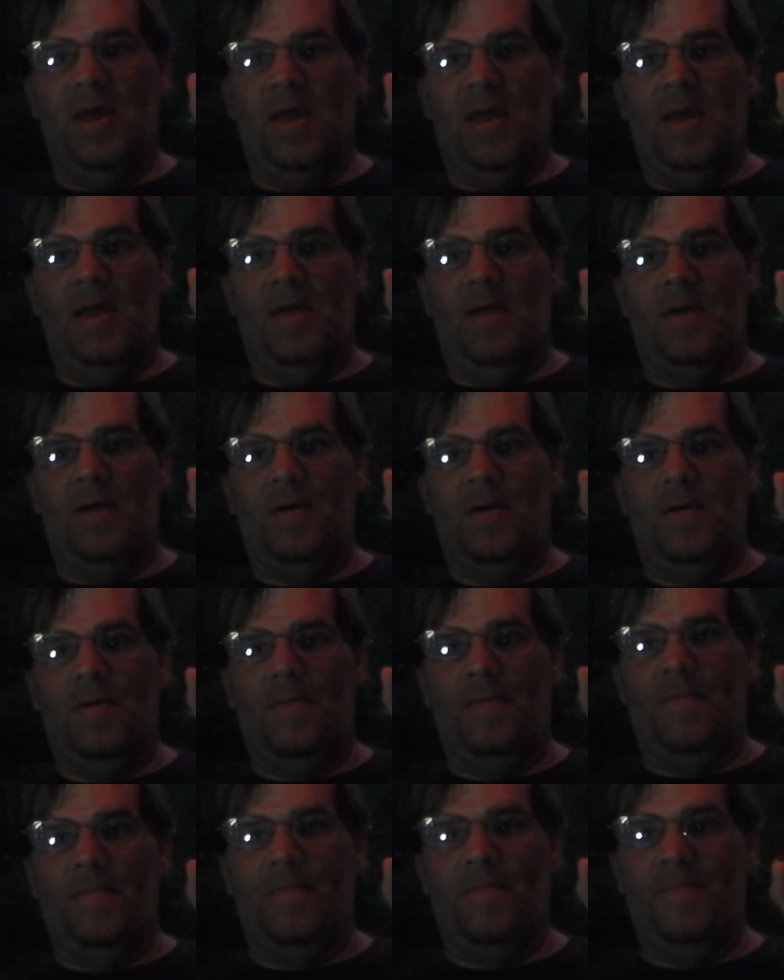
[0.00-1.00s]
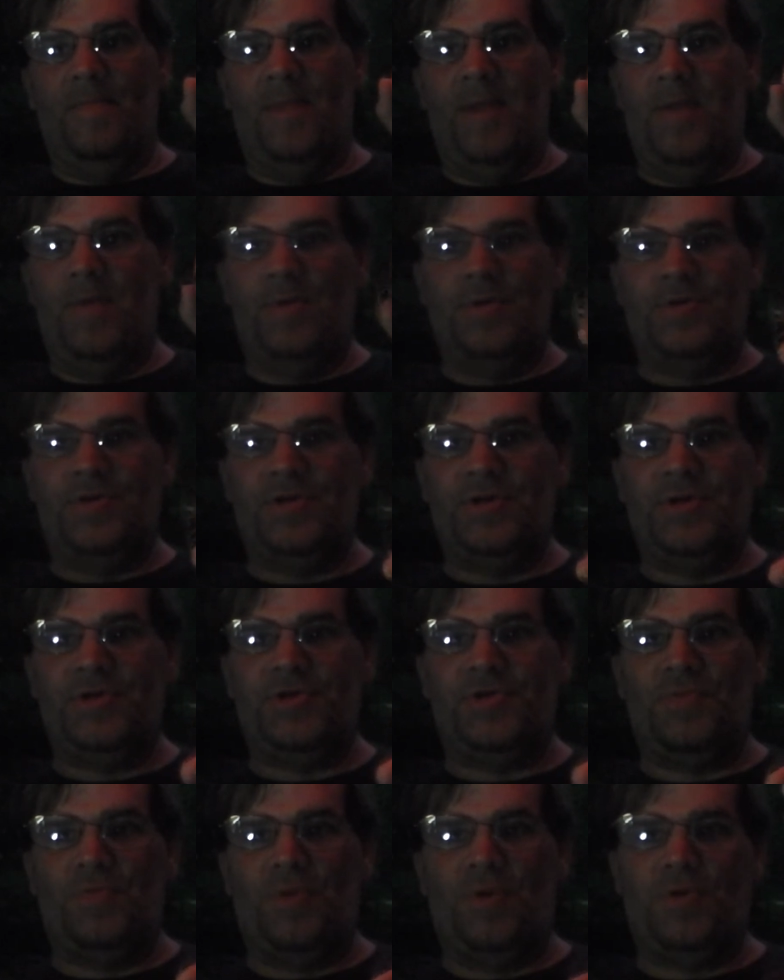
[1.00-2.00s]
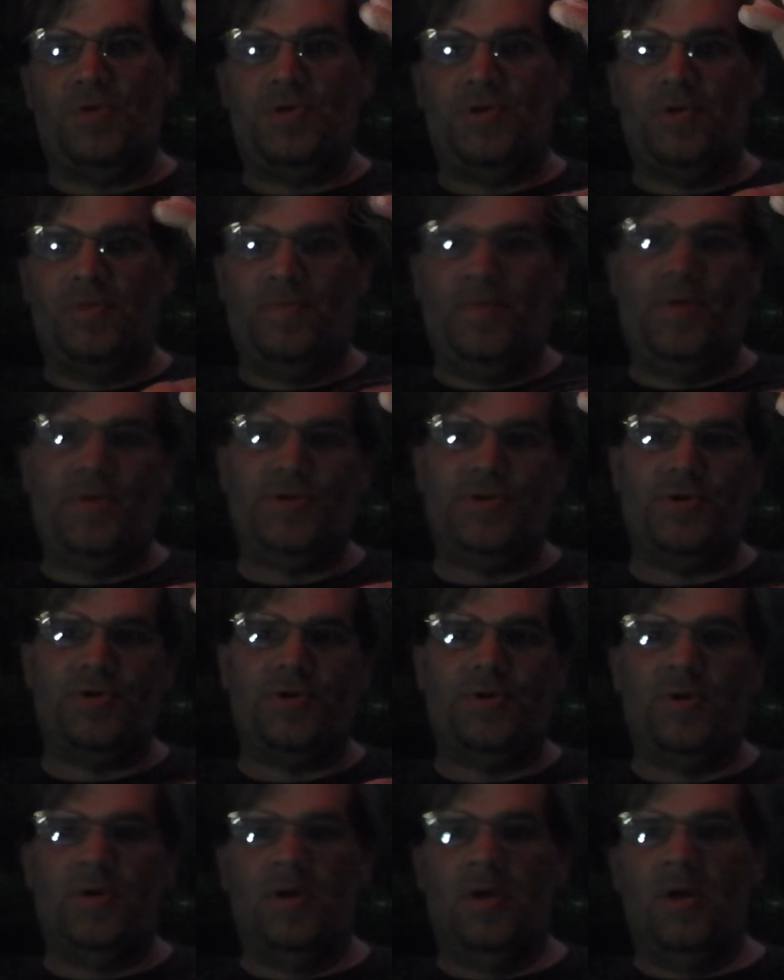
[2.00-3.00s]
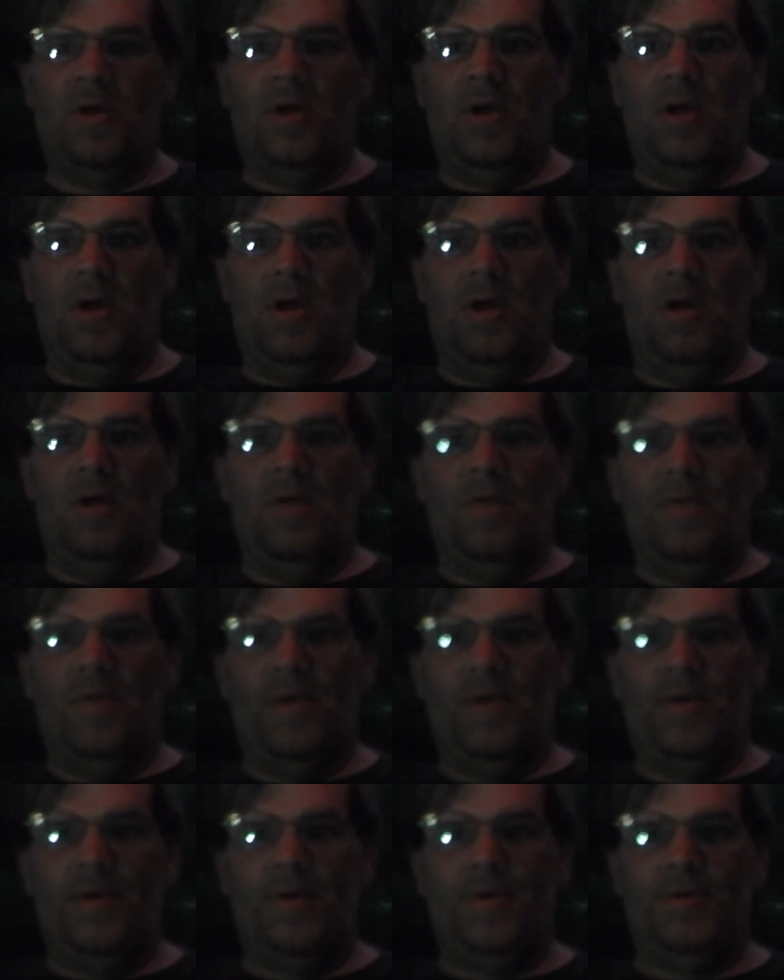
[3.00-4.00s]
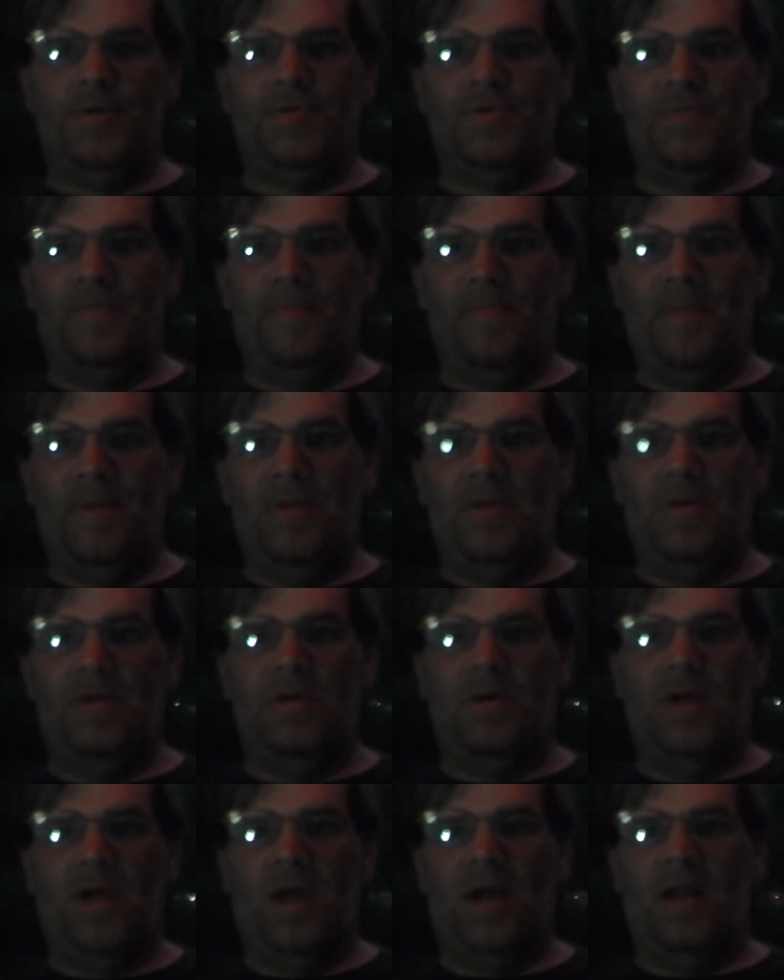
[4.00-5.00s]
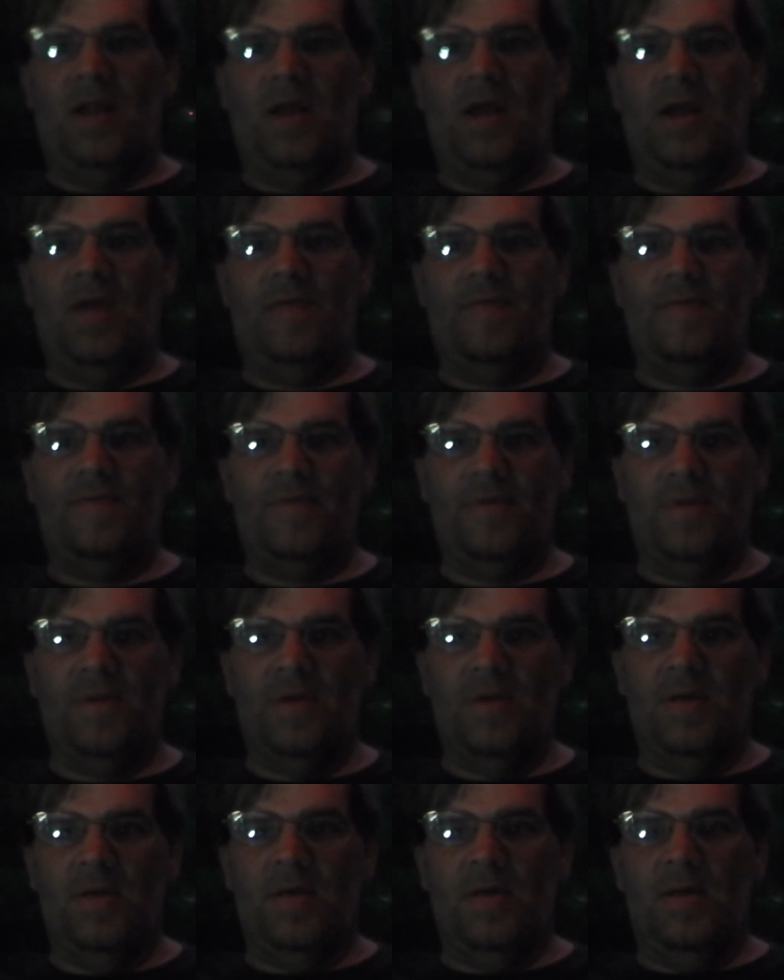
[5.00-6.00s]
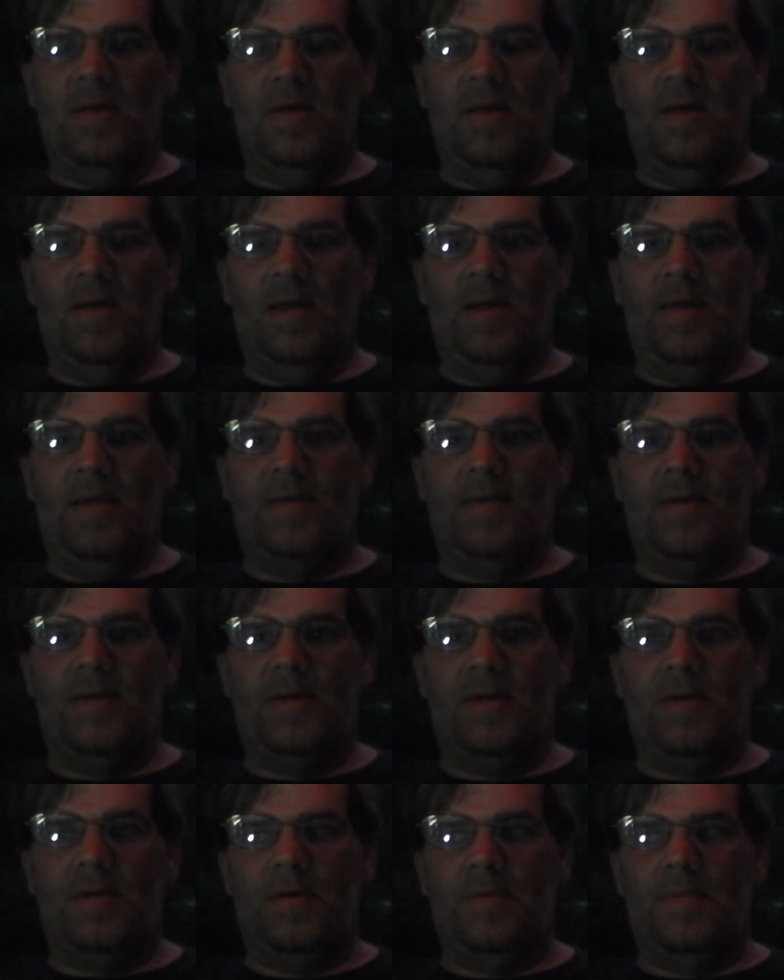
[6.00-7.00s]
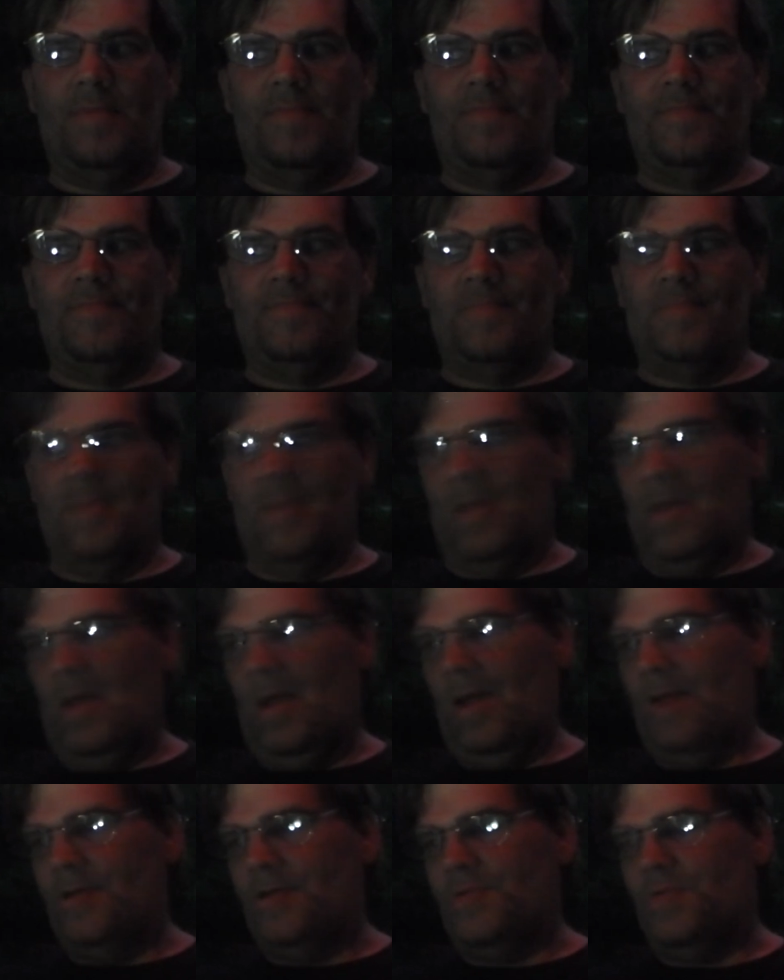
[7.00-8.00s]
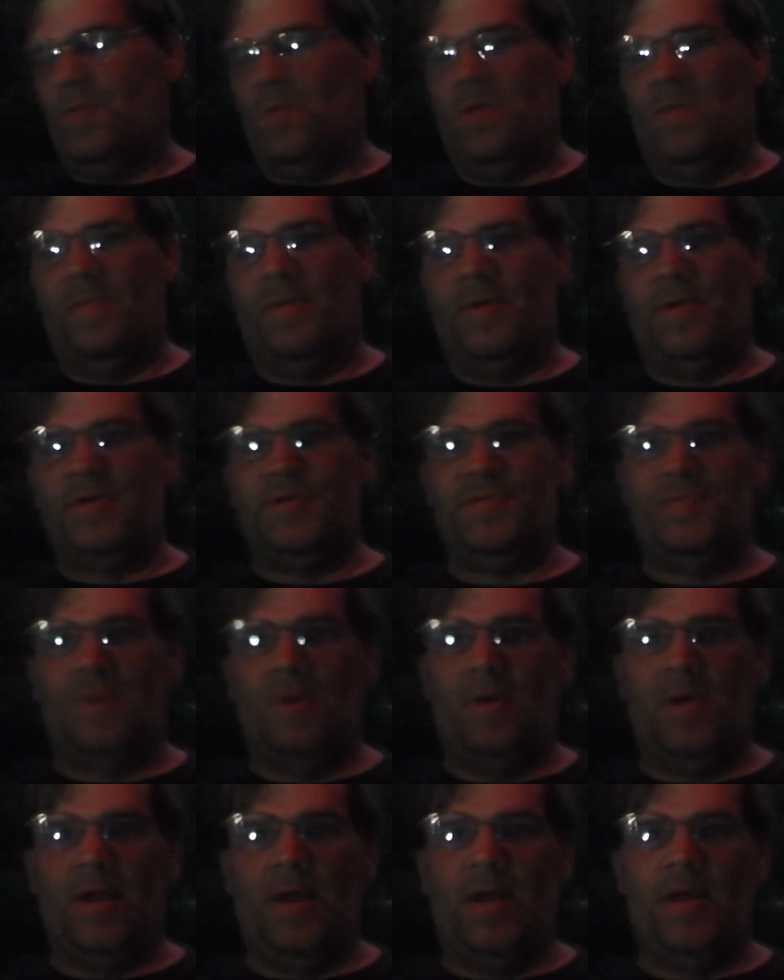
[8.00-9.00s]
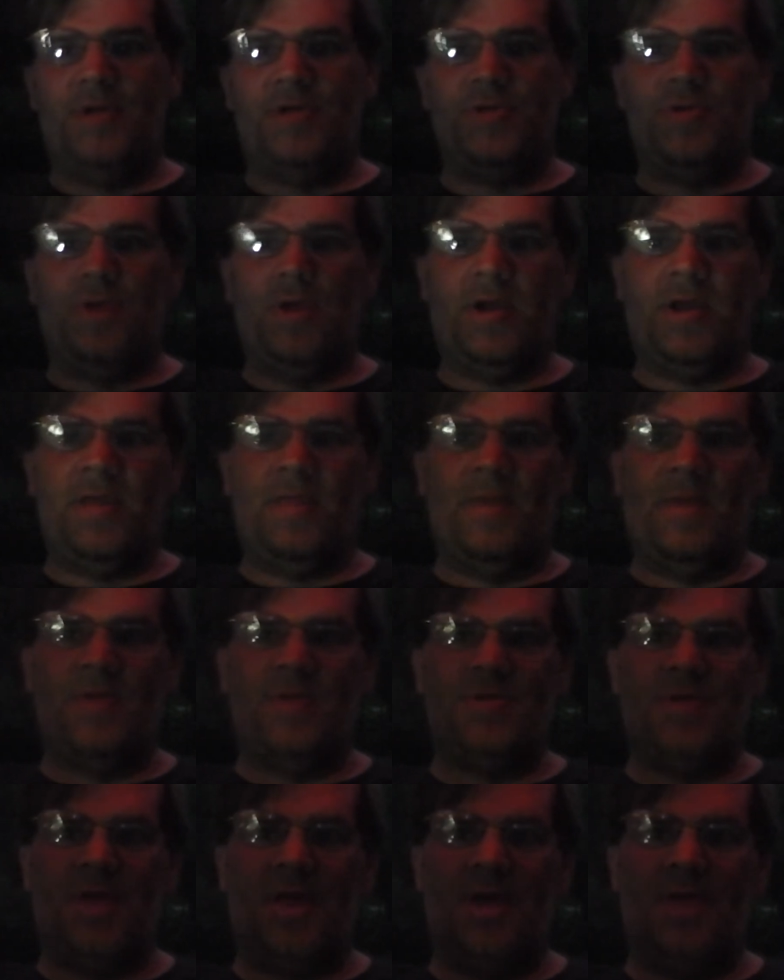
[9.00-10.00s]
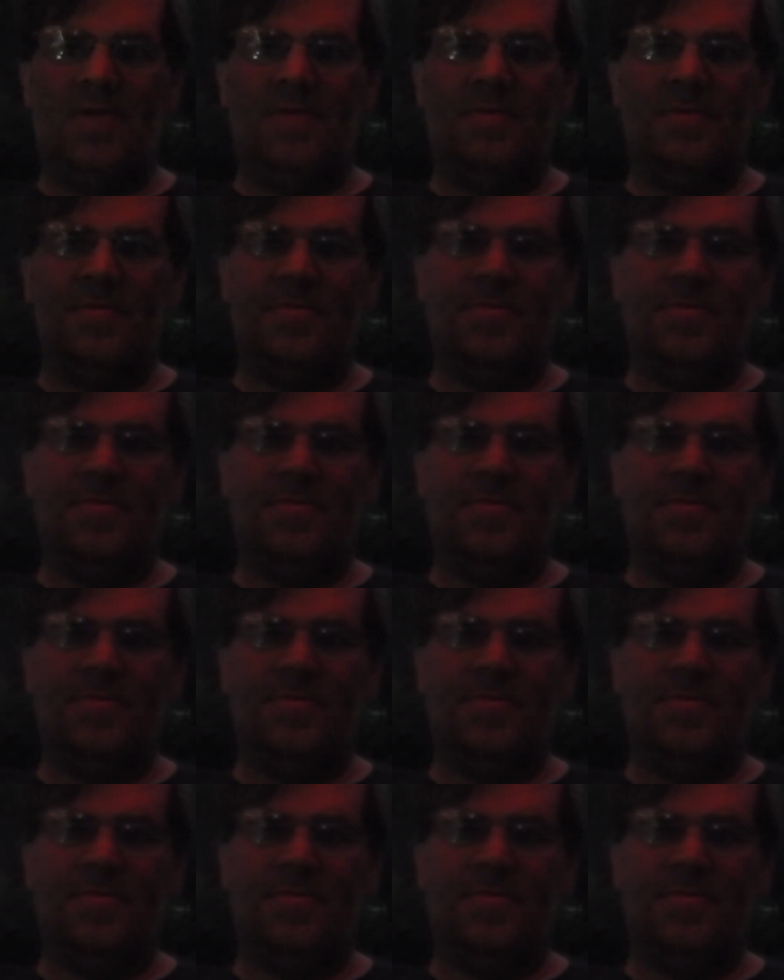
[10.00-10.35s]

uh, he was sitting somewhere and took a picture of his Miller High Life and um, I just wanted to be a smartass, so I came outside and